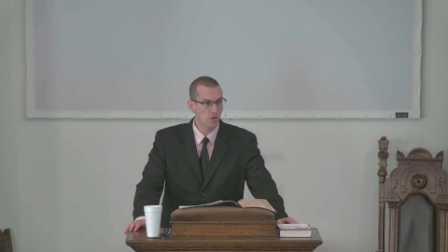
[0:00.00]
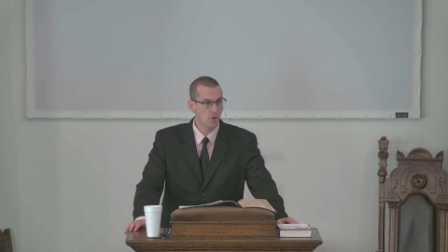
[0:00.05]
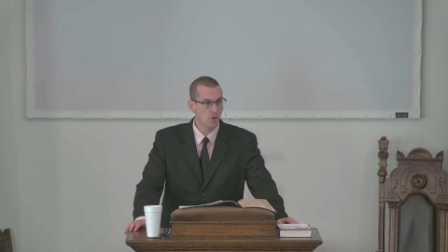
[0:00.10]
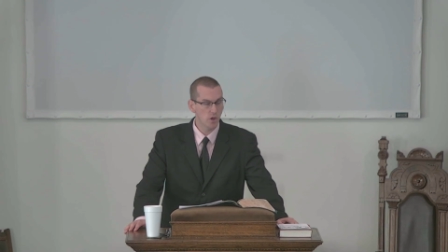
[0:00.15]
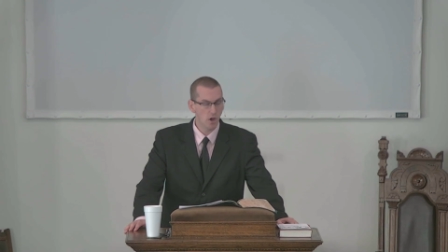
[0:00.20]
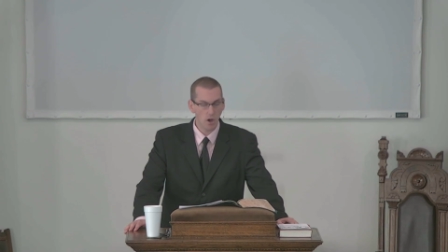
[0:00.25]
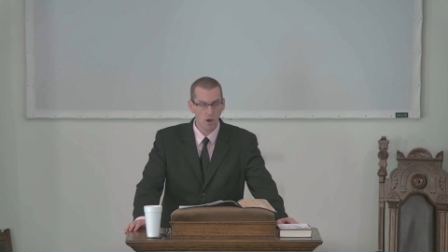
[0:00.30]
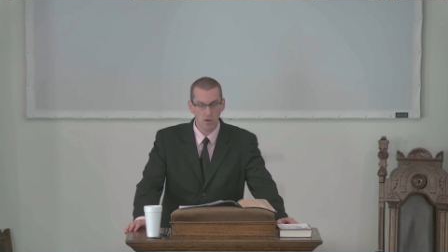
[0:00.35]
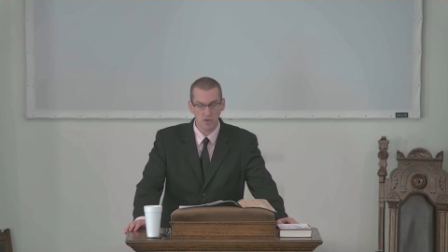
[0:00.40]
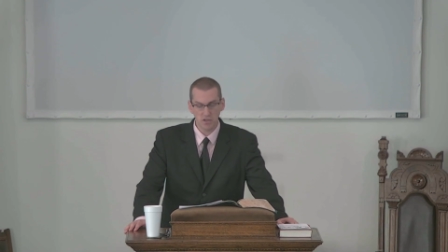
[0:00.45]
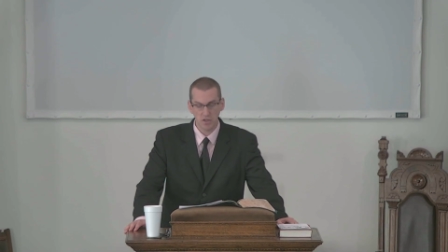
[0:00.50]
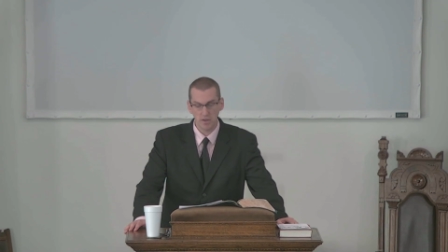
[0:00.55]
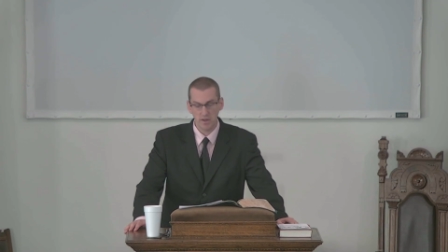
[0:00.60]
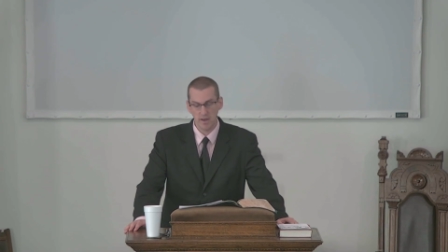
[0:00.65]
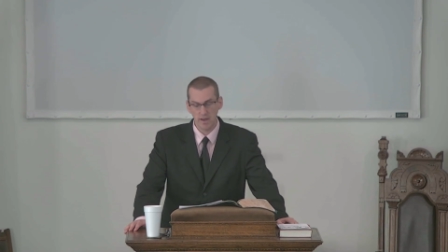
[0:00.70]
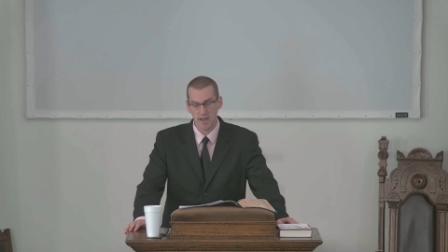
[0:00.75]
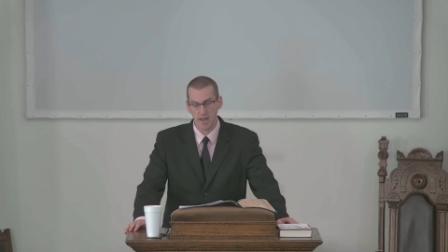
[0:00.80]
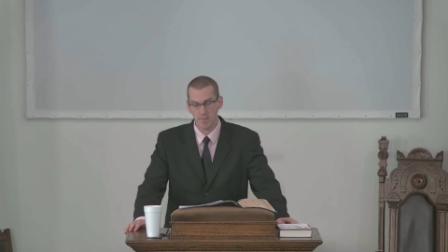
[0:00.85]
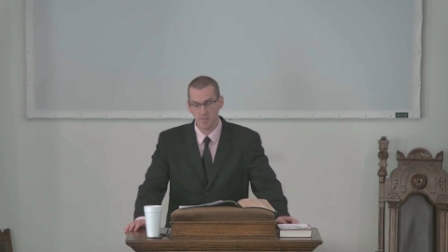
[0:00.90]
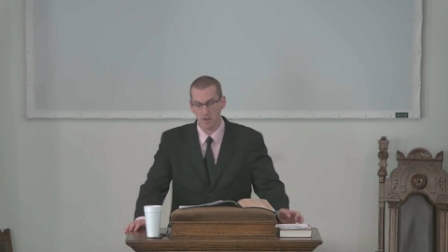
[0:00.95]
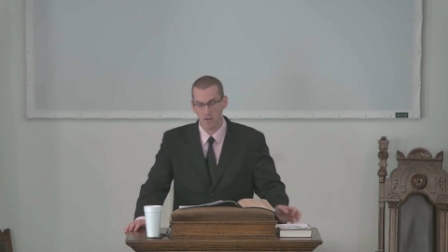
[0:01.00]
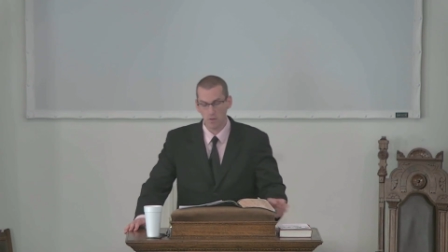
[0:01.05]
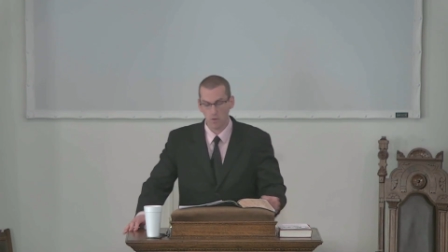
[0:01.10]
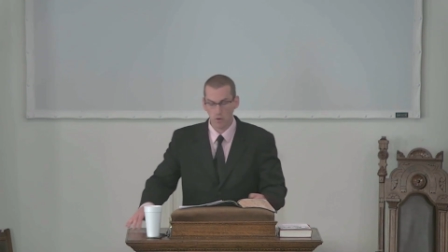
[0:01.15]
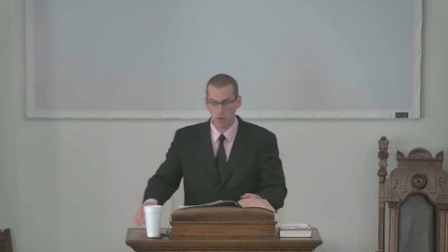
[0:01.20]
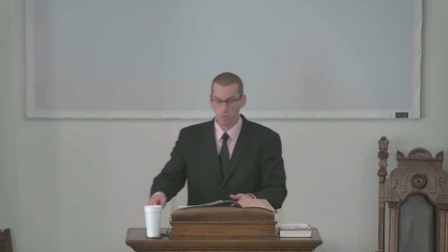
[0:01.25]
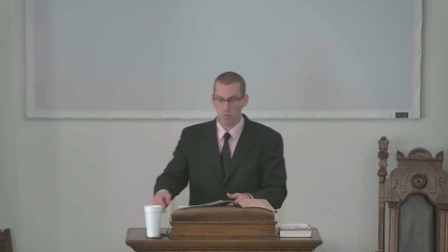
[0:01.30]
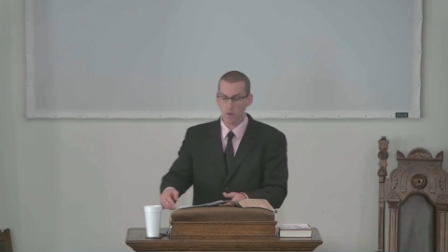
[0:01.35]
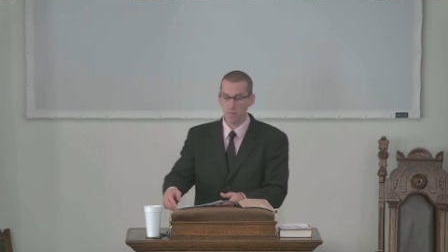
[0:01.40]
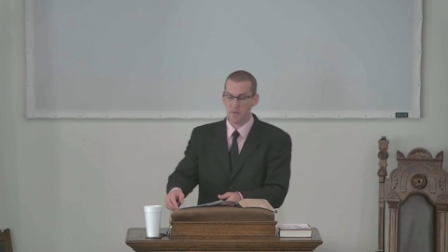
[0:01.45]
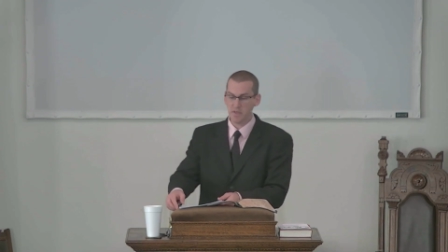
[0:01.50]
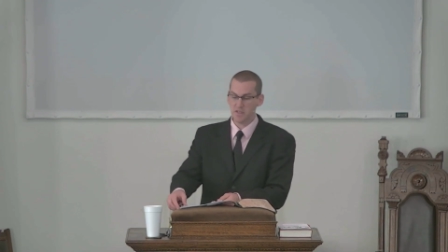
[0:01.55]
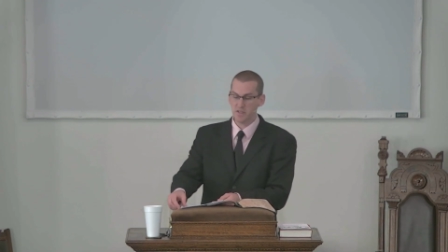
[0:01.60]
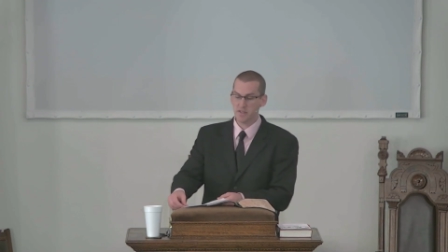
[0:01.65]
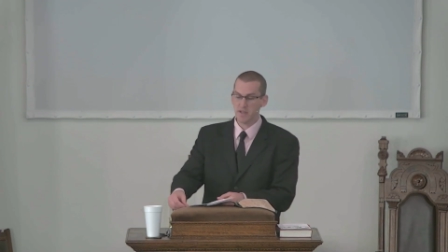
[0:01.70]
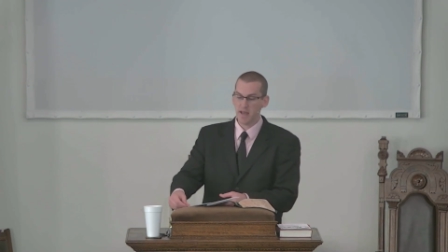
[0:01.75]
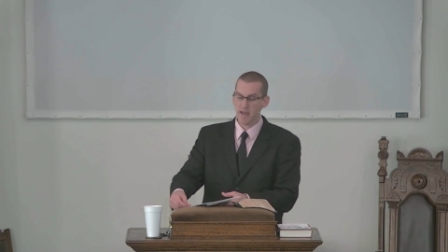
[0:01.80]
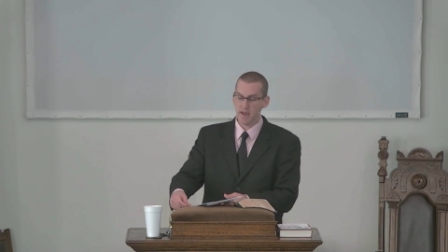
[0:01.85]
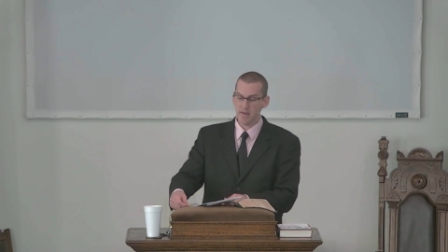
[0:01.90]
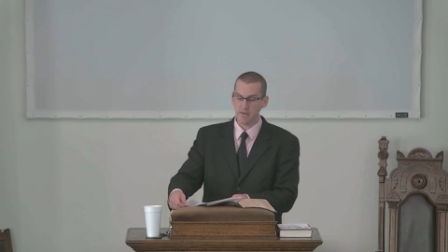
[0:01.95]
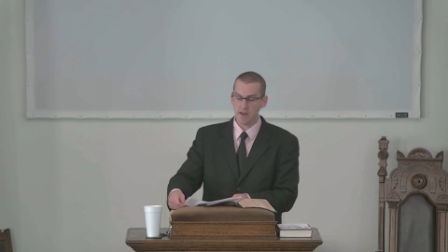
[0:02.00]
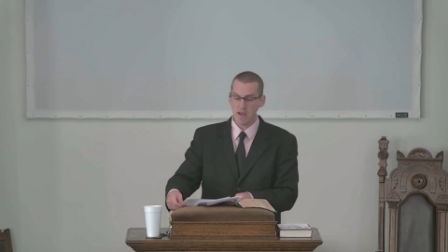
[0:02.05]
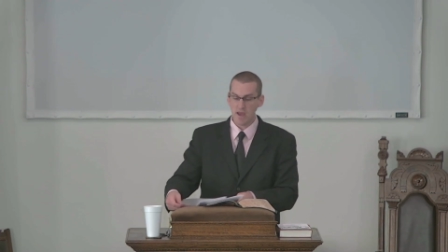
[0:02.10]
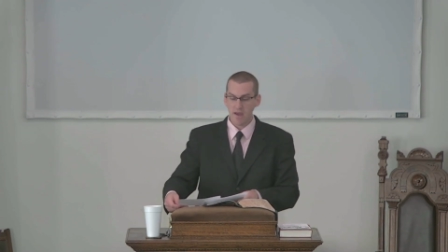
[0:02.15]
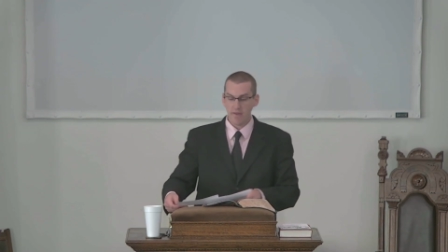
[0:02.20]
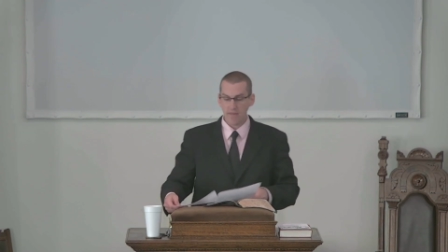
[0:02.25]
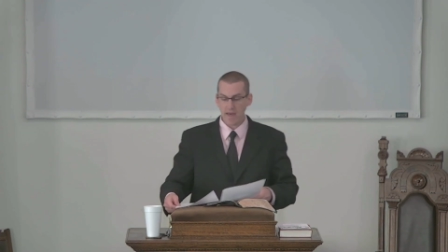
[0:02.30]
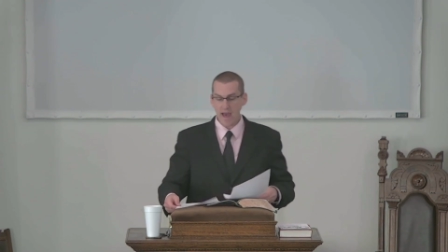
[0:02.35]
who calls on the name of the Lord will be saved.